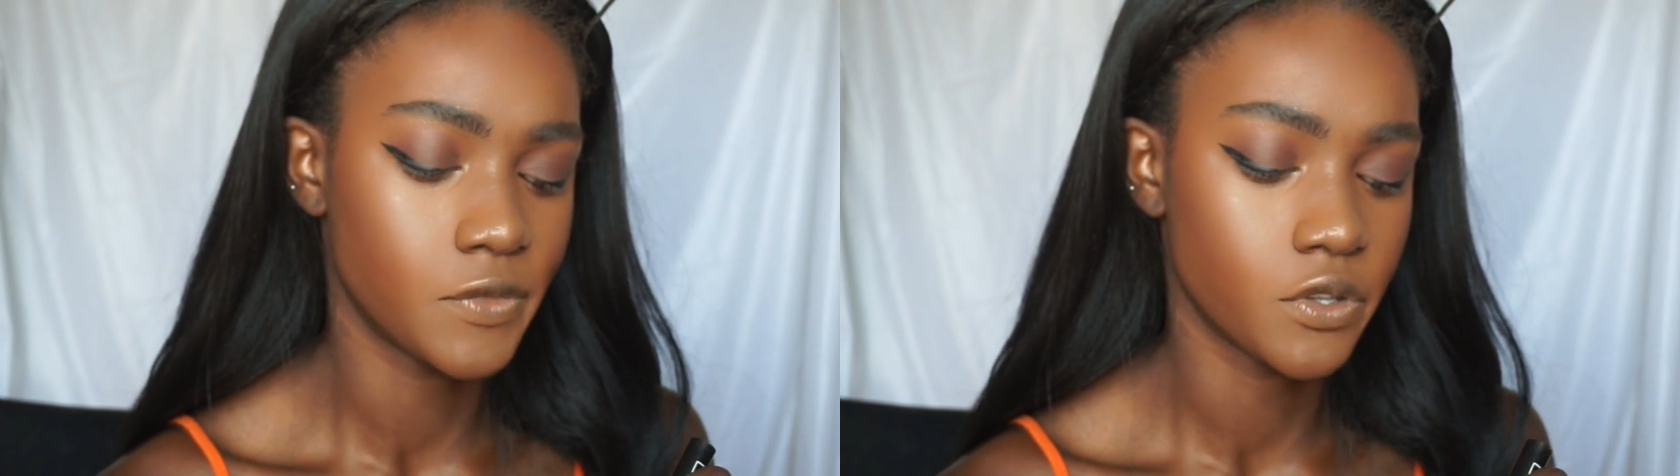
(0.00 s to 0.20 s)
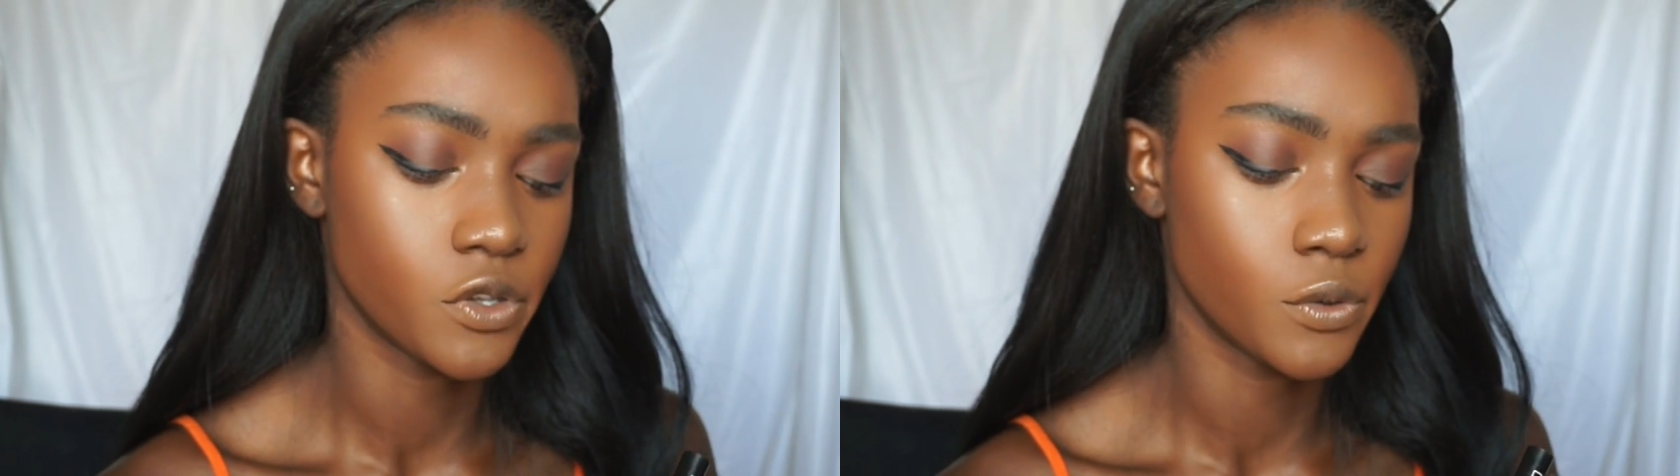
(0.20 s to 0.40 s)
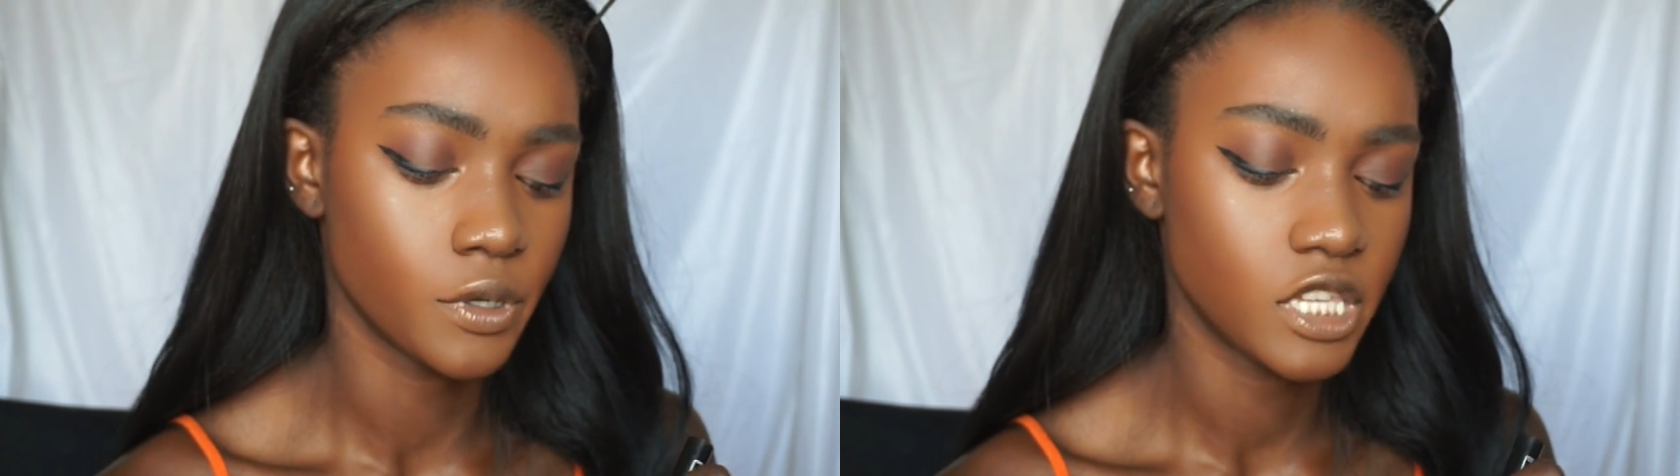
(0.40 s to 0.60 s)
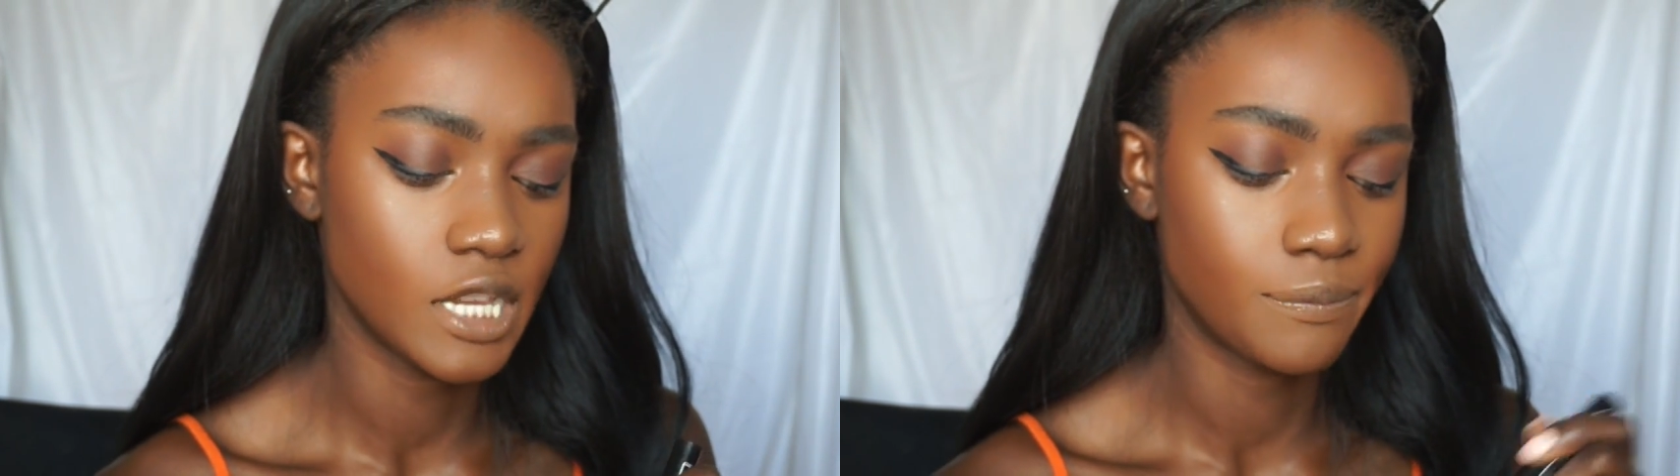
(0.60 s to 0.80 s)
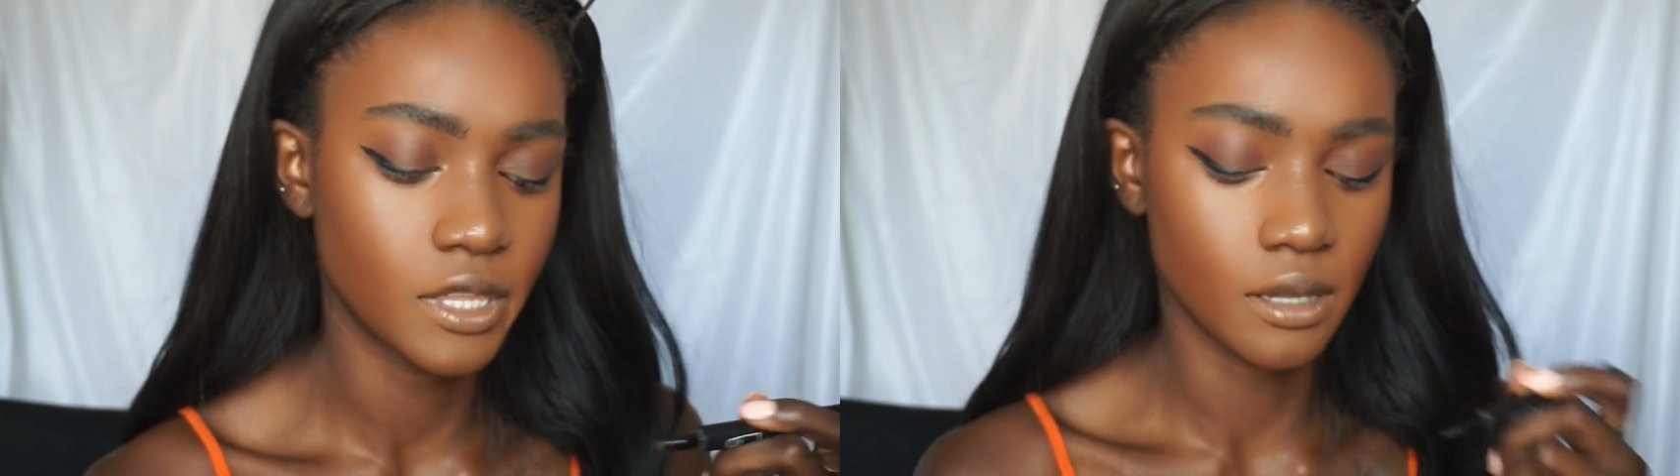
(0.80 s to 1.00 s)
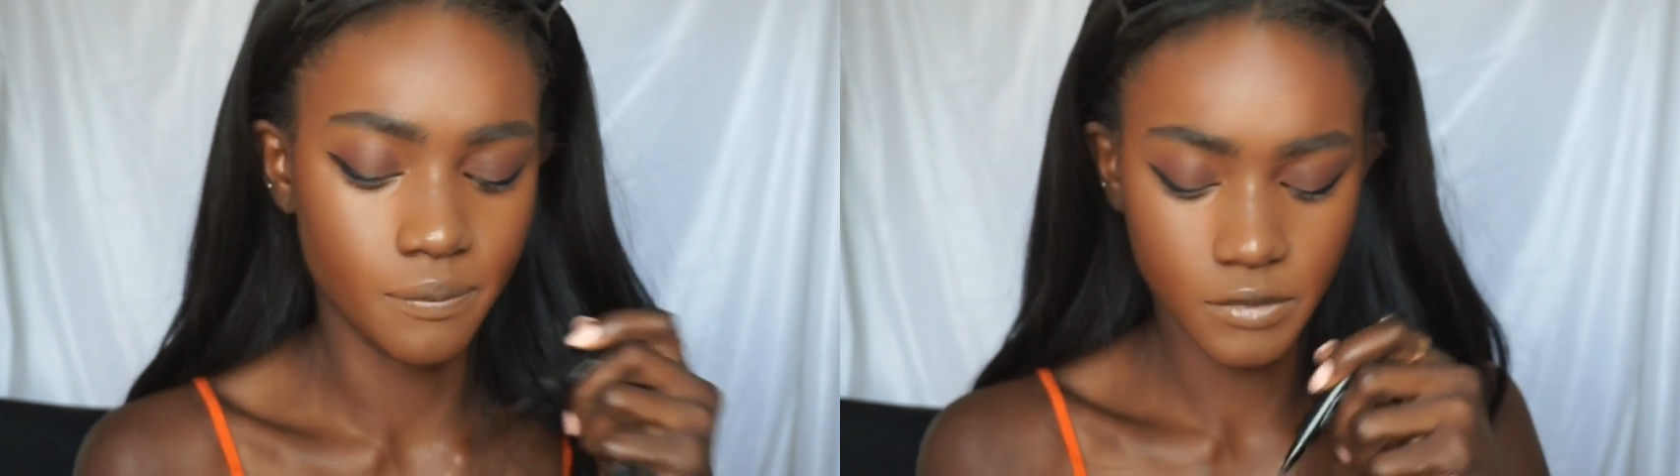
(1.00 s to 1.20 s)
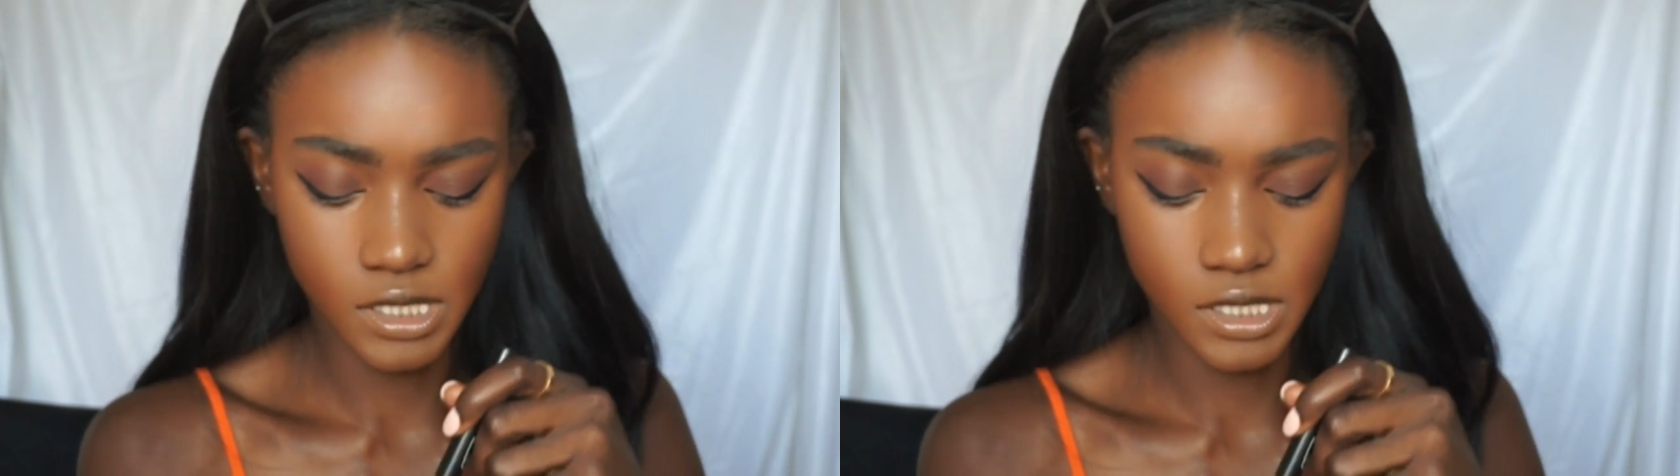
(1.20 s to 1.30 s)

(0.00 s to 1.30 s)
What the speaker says: to keep them